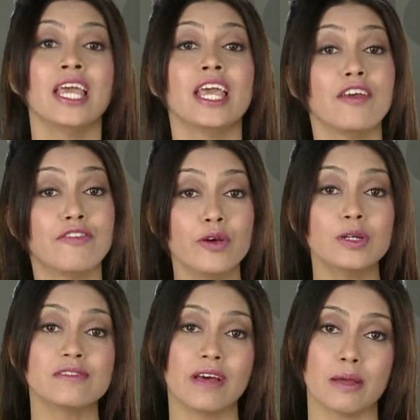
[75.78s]
If you
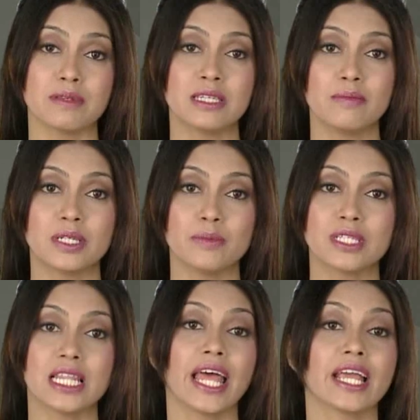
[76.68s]
develop
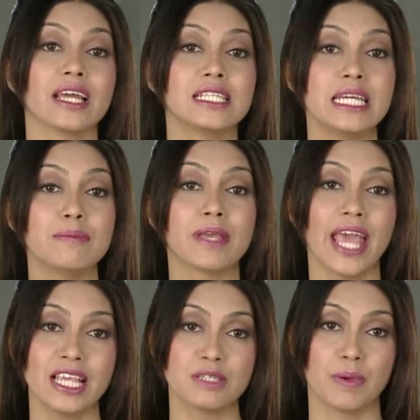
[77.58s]
symptoms like deep
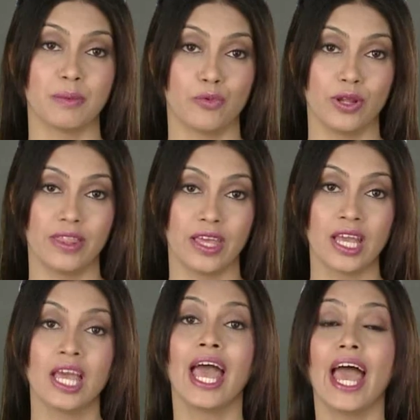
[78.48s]
gasping breathing,
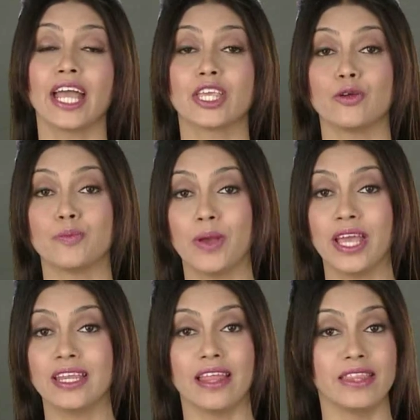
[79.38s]
acute
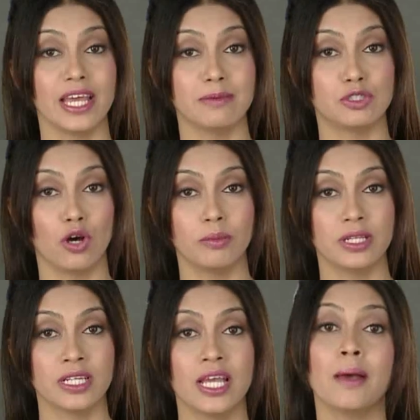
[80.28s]
pain in the abdomen,